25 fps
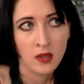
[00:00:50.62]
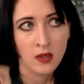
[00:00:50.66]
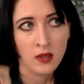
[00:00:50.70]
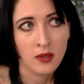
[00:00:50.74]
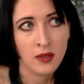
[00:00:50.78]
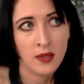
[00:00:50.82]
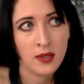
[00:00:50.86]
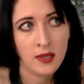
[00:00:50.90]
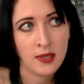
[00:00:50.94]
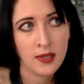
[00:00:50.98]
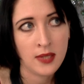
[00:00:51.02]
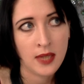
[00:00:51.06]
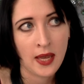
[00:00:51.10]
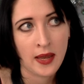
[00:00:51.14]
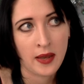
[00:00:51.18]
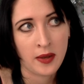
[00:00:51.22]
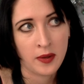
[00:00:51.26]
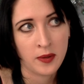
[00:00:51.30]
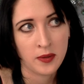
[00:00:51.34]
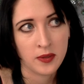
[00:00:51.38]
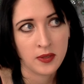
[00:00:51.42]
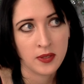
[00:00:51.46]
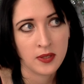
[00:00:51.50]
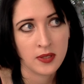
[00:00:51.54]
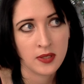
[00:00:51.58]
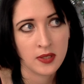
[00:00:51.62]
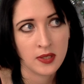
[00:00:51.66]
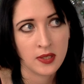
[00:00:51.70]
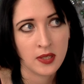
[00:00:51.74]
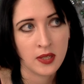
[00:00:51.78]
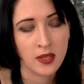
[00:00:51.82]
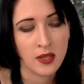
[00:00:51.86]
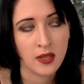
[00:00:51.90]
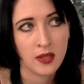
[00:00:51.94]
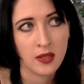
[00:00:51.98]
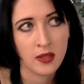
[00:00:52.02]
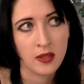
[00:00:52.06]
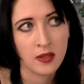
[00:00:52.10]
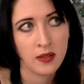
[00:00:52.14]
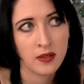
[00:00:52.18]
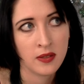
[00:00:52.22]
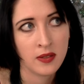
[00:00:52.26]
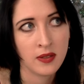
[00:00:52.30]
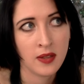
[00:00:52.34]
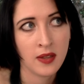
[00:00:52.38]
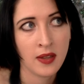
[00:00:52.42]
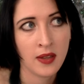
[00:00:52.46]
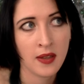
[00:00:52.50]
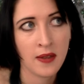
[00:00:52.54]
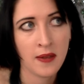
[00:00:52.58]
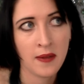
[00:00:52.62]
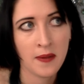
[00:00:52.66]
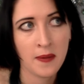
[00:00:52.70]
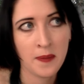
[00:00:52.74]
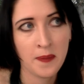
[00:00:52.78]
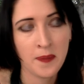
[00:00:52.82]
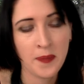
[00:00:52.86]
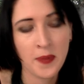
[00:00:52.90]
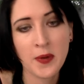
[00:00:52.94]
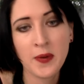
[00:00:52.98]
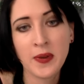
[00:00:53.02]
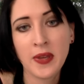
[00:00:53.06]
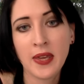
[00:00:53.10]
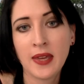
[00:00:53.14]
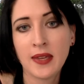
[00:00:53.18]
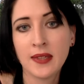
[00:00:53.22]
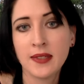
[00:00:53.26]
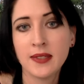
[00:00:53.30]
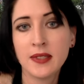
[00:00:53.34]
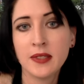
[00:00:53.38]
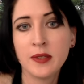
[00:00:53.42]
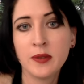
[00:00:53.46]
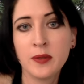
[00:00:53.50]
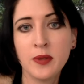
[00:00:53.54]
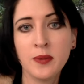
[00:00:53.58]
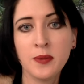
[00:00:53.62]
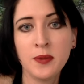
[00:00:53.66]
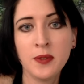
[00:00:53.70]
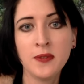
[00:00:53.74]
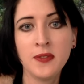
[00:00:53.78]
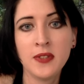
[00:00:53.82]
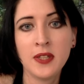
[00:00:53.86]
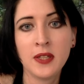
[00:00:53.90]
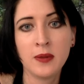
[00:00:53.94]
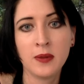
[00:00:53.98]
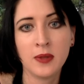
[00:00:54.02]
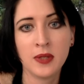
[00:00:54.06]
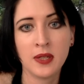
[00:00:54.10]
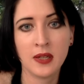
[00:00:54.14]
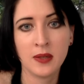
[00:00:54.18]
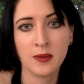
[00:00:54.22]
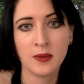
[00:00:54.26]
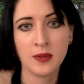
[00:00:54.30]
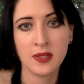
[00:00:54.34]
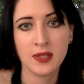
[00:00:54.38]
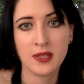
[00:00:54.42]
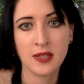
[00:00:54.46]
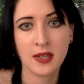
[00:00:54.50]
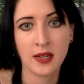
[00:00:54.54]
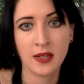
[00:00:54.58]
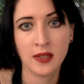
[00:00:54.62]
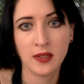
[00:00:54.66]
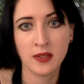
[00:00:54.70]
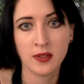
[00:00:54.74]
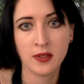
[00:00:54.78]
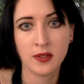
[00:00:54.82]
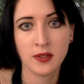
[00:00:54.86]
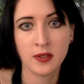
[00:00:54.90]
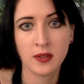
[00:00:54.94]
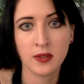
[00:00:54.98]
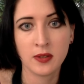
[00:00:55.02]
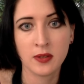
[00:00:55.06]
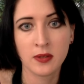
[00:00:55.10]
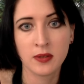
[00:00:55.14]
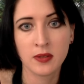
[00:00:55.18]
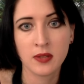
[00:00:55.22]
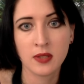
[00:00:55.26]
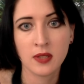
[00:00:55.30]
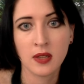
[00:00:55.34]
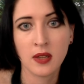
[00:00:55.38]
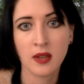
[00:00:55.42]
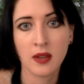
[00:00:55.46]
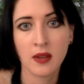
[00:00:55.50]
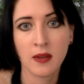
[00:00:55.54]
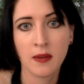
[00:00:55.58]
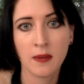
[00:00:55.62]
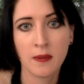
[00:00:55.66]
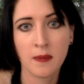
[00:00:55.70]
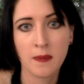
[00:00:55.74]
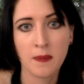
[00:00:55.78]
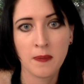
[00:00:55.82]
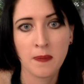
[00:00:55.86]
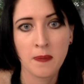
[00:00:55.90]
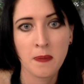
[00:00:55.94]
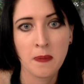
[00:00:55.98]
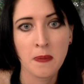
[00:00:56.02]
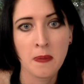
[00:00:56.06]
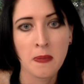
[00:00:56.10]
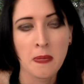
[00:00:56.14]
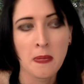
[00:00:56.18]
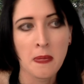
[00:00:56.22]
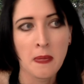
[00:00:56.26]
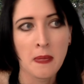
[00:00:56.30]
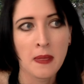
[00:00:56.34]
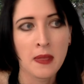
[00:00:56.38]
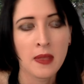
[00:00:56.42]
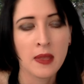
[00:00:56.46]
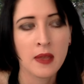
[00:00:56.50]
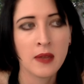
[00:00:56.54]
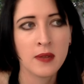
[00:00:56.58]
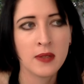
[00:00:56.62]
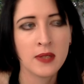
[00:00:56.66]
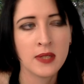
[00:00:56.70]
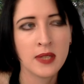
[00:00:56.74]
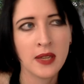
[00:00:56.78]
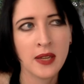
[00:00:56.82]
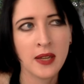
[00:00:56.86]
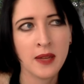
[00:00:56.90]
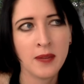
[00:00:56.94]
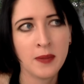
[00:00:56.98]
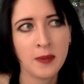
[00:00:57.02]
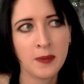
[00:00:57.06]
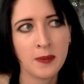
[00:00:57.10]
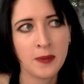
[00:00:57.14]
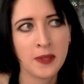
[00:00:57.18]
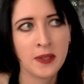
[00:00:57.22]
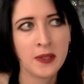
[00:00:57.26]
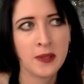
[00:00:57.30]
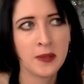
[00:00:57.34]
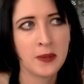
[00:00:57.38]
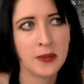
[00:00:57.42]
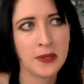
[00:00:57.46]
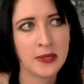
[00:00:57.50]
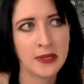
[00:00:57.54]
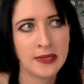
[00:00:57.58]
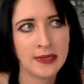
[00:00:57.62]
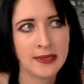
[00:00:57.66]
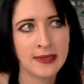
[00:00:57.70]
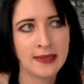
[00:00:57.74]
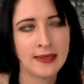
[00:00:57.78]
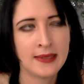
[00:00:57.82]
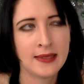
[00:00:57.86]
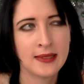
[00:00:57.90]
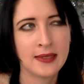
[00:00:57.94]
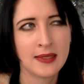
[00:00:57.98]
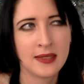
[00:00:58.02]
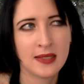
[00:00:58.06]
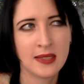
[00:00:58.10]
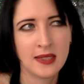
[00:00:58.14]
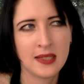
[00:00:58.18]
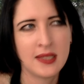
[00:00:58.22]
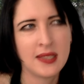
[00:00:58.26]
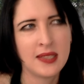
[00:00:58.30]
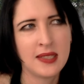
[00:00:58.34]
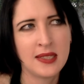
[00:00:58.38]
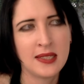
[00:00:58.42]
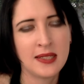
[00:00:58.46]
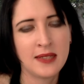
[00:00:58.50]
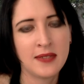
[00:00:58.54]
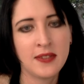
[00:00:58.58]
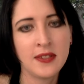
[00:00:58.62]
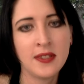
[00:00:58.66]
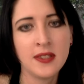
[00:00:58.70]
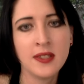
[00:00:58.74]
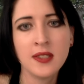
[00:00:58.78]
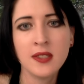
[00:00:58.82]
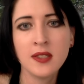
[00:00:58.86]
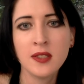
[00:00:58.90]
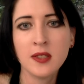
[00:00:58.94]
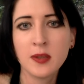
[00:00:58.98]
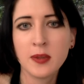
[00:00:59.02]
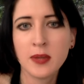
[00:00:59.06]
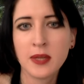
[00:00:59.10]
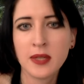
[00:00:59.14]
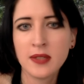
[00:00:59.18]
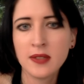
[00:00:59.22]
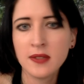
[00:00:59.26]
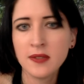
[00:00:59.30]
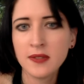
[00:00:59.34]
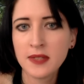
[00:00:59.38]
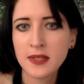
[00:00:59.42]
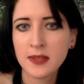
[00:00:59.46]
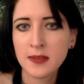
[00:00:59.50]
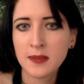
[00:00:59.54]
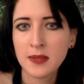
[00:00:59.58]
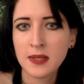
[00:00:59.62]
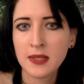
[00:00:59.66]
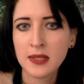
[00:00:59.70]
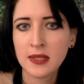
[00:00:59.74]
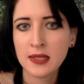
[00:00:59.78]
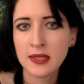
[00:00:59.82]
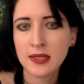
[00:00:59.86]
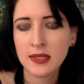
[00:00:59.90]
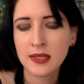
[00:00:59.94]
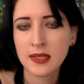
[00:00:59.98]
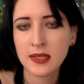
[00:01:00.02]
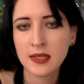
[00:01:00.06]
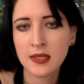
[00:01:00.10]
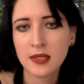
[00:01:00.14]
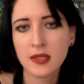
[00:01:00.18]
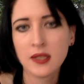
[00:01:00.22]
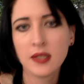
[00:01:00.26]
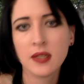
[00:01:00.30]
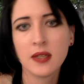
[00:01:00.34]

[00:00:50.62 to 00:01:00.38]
This house. Okay, so we moved there when I was 9 years old. I was nine, my brother was 11, 12, something like that.